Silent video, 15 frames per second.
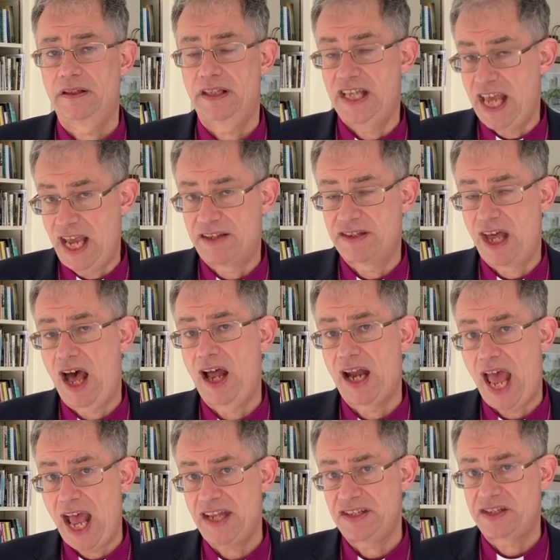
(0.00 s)
The exile
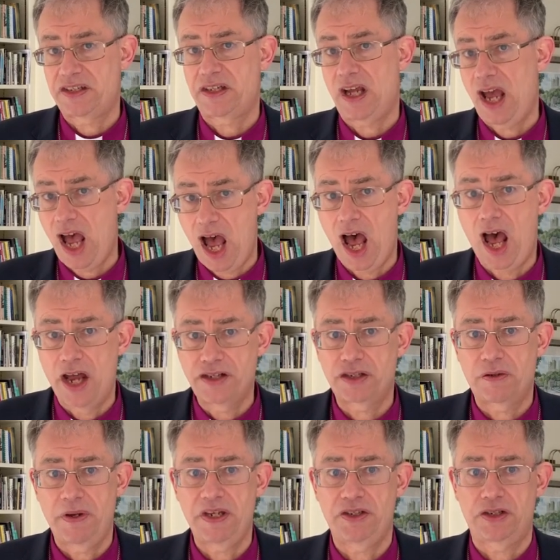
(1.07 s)
asked hard
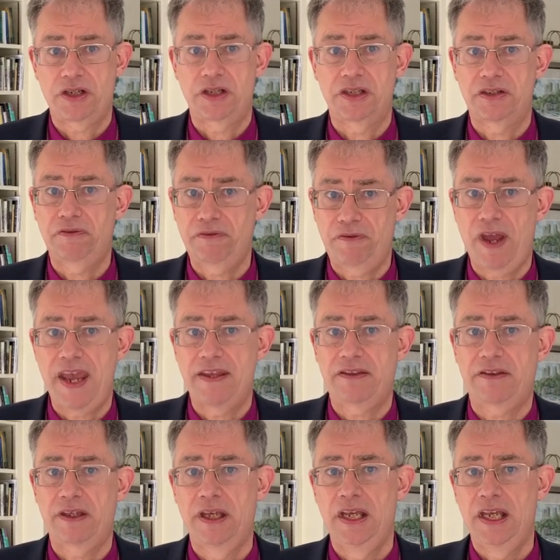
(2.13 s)
questions of
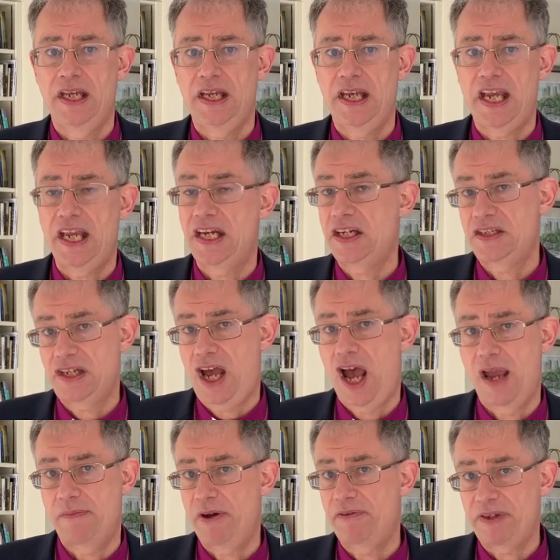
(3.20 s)
faith in a
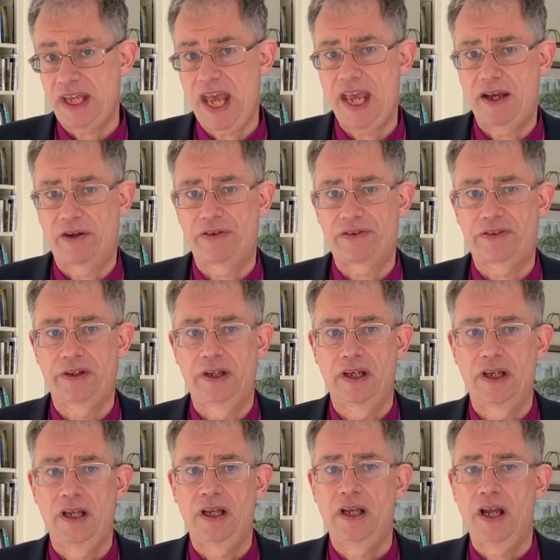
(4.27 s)
time of chaos,
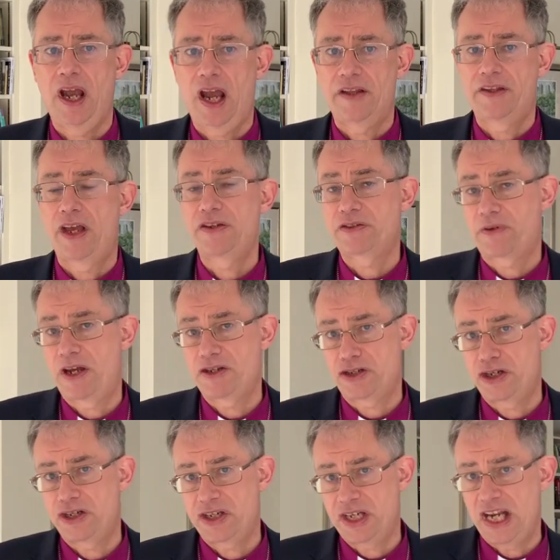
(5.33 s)
and those
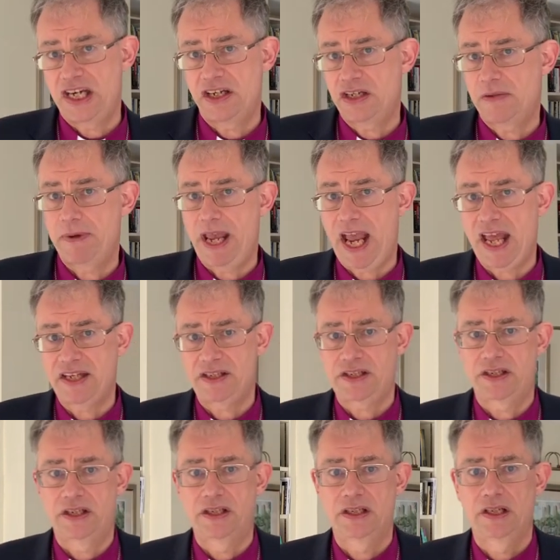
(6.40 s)
questions needed to be
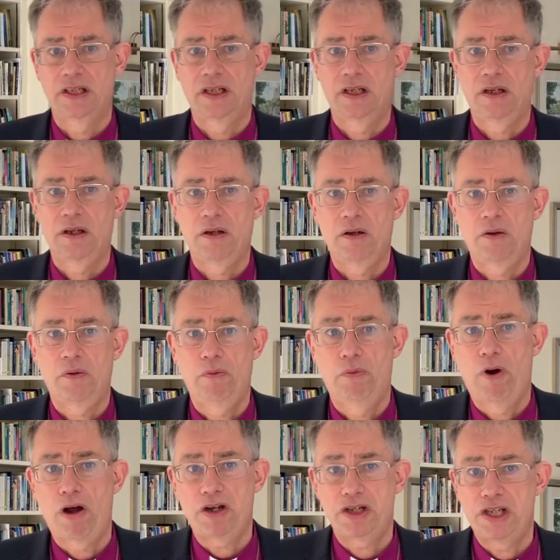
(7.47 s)
answered.
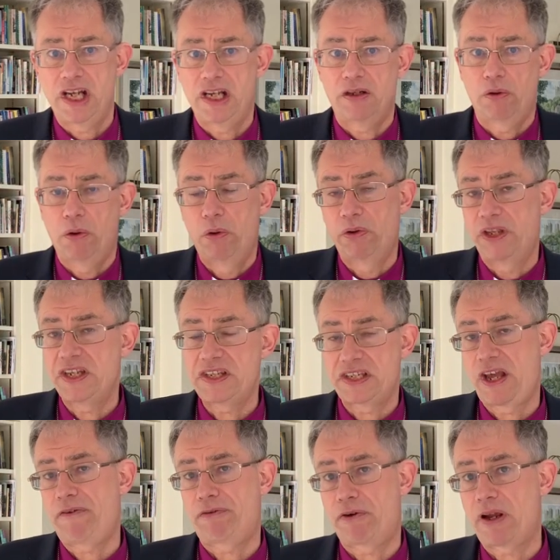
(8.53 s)
What did all this
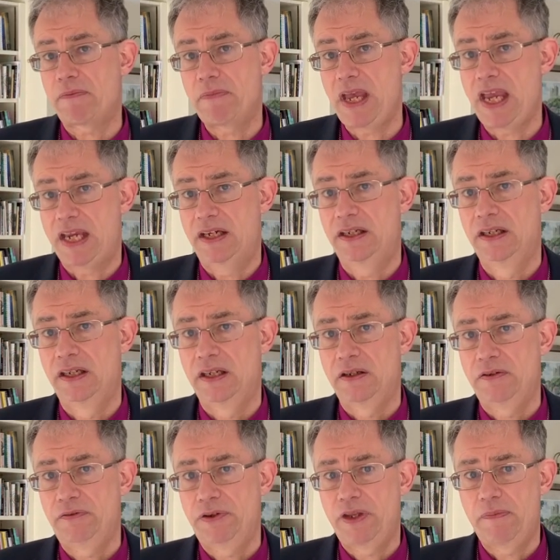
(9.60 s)
suffering mean
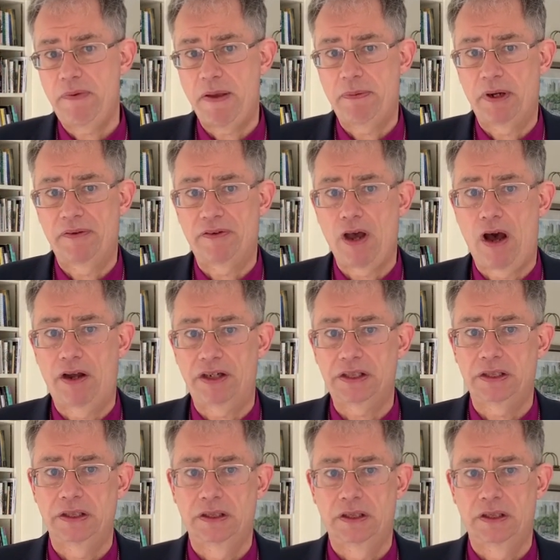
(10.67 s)
for the people of God?